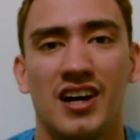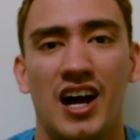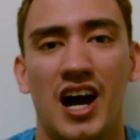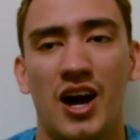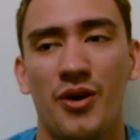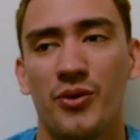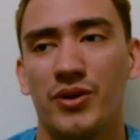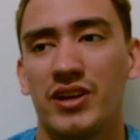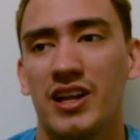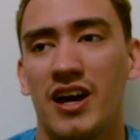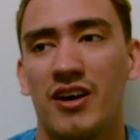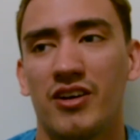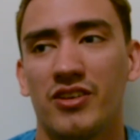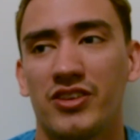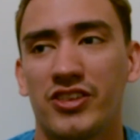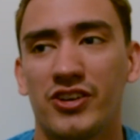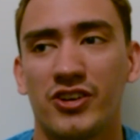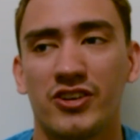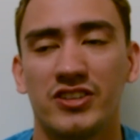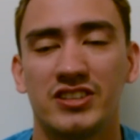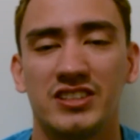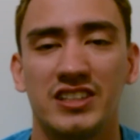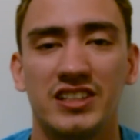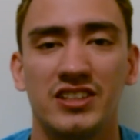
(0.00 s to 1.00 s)
I went out
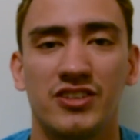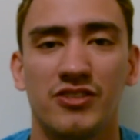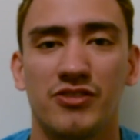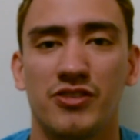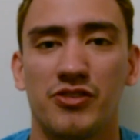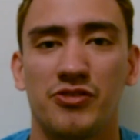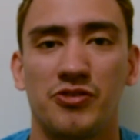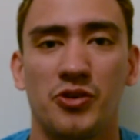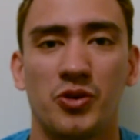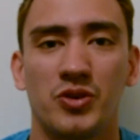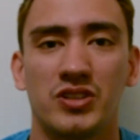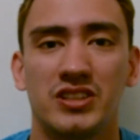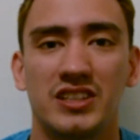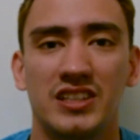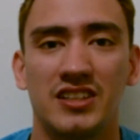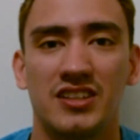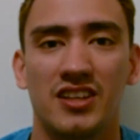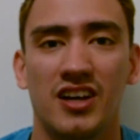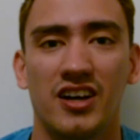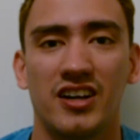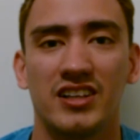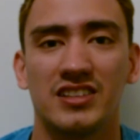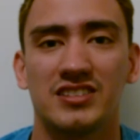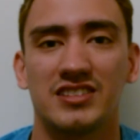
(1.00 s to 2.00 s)
13 of the
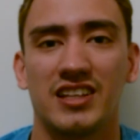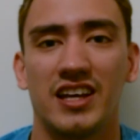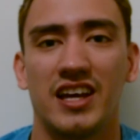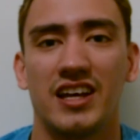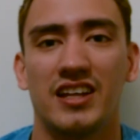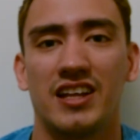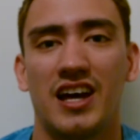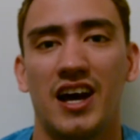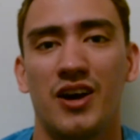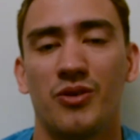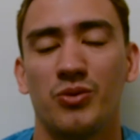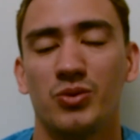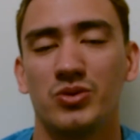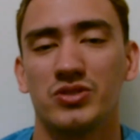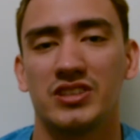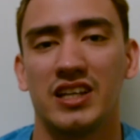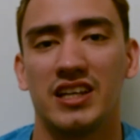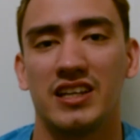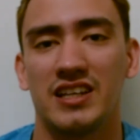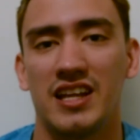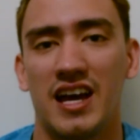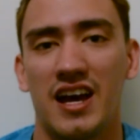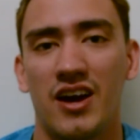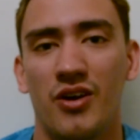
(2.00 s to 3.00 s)
14 nights, and I will
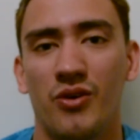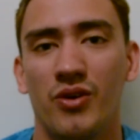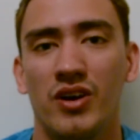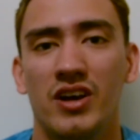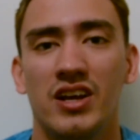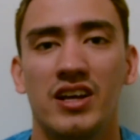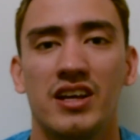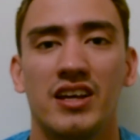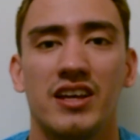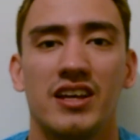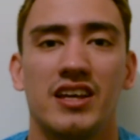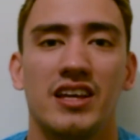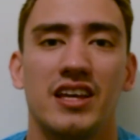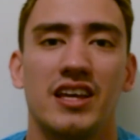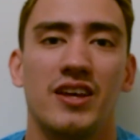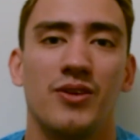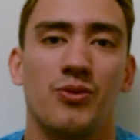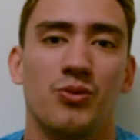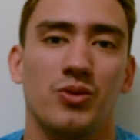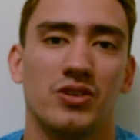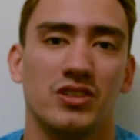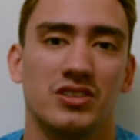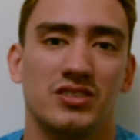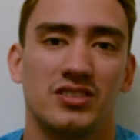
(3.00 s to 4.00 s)
say now,
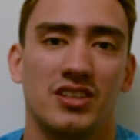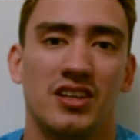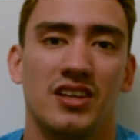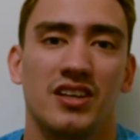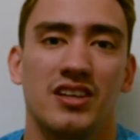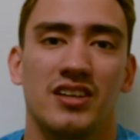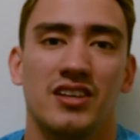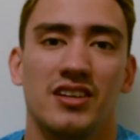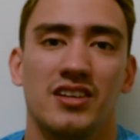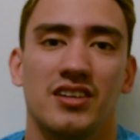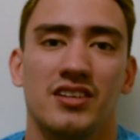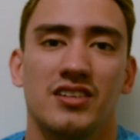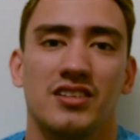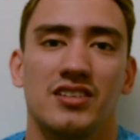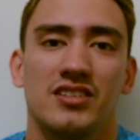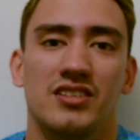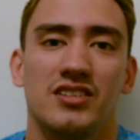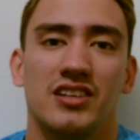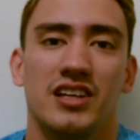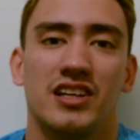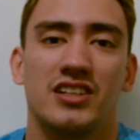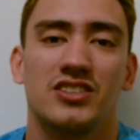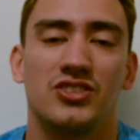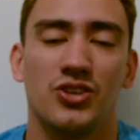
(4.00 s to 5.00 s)
it was
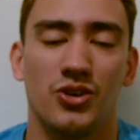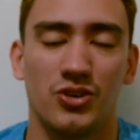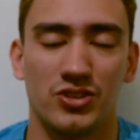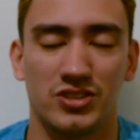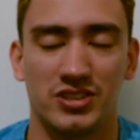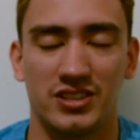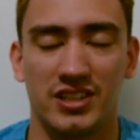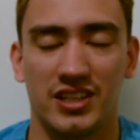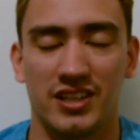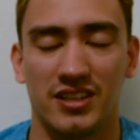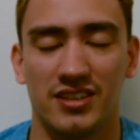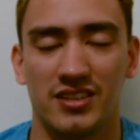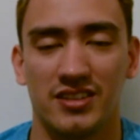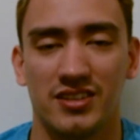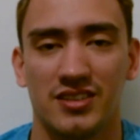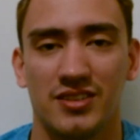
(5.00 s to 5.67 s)
exhausting.